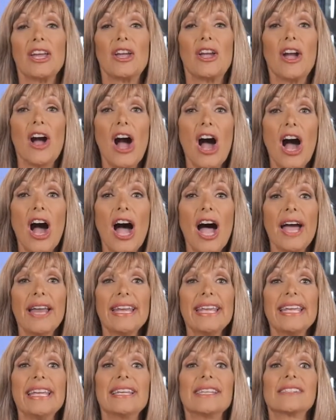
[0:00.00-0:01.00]

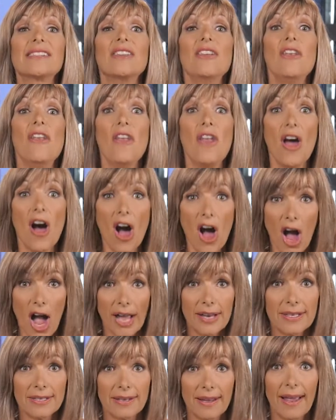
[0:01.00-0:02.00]
God is
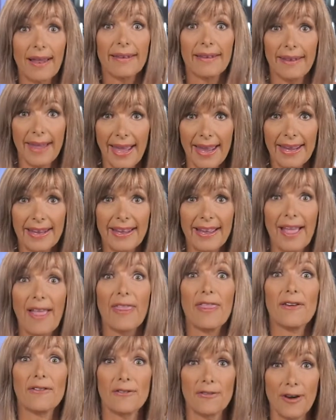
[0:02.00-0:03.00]
not like
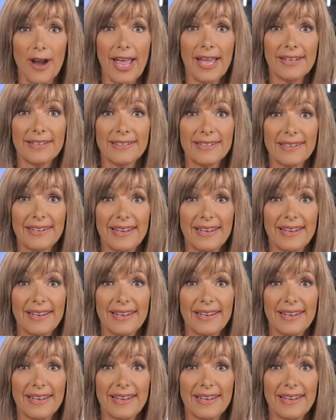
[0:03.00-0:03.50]
the friend.